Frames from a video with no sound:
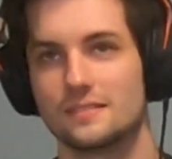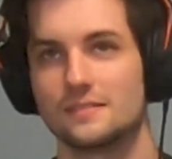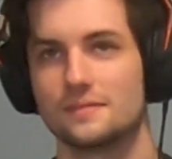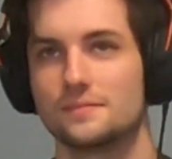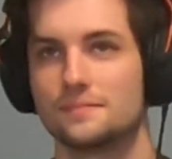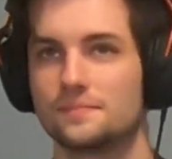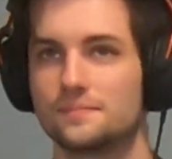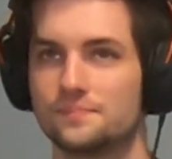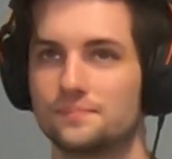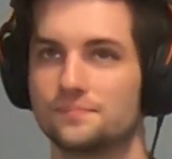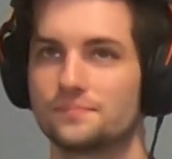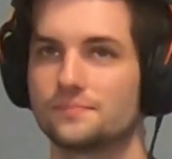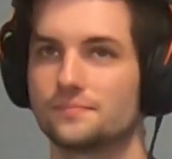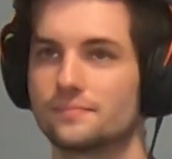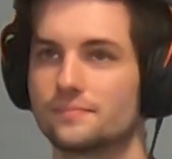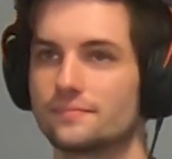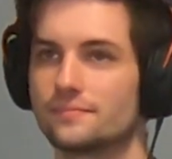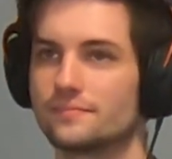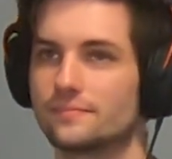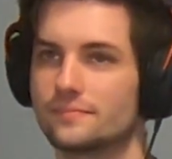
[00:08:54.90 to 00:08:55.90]

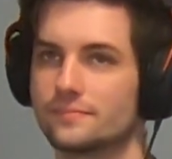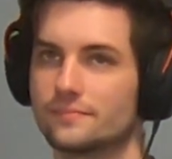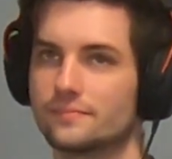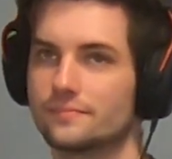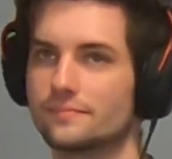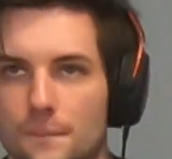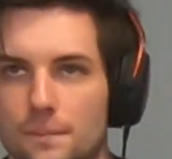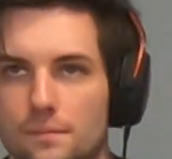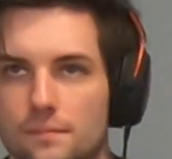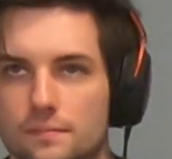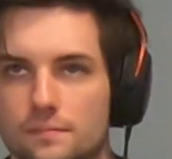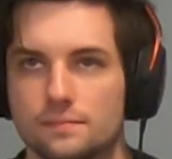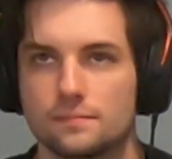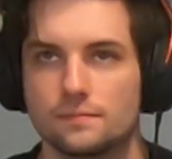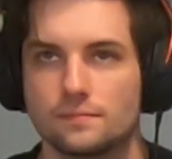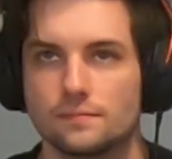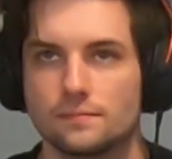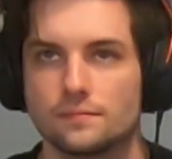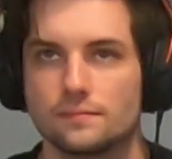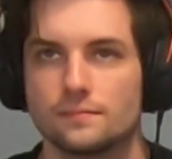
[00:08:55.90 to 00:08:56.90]

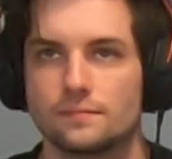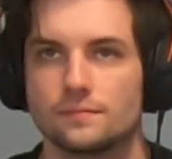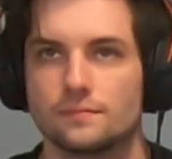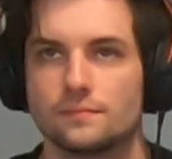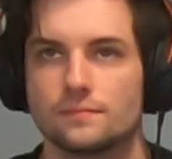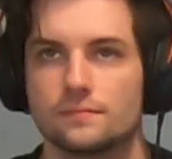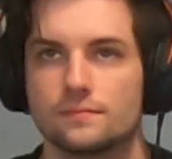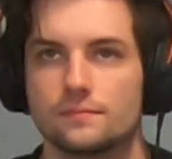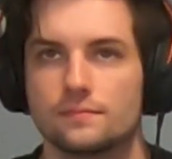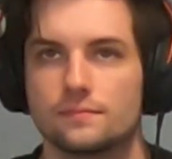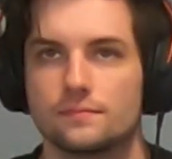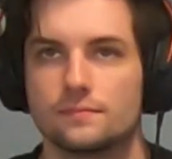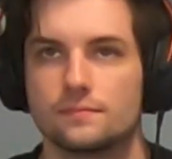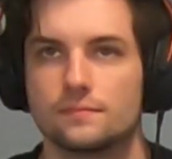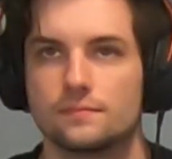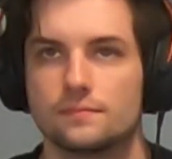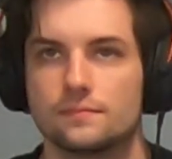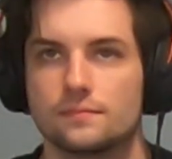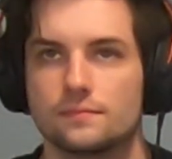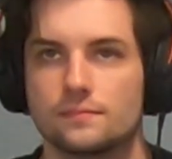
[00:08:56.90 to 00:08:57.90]

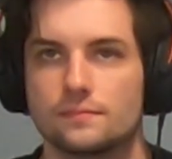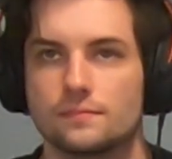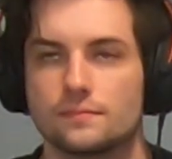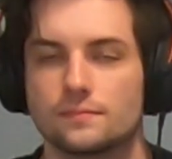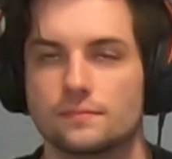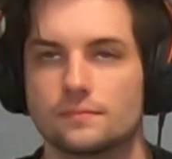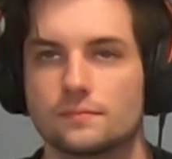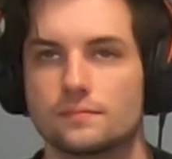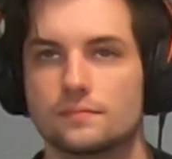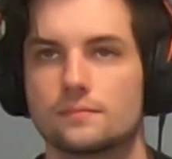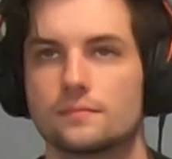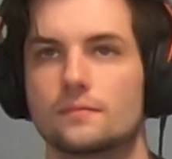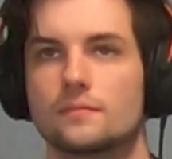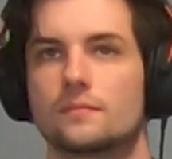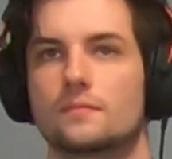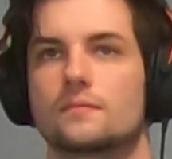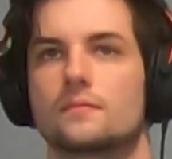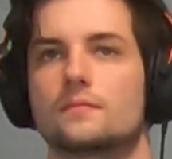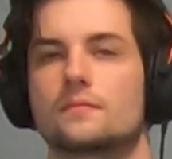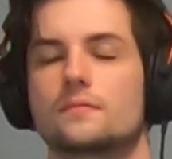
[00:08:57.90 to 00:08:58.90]

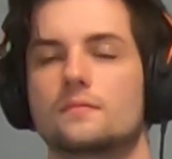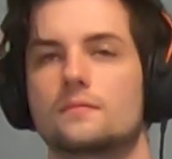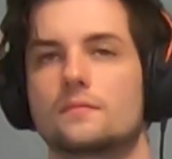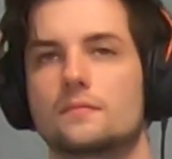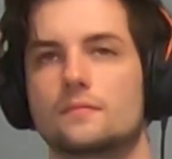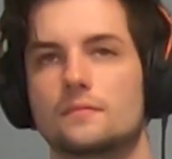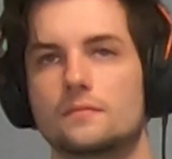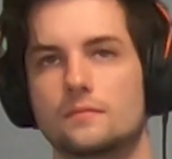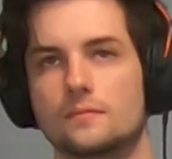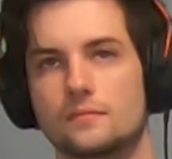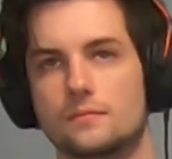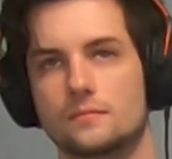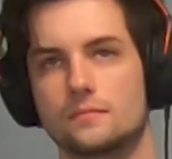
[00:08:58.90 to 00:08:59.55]
(not speaking)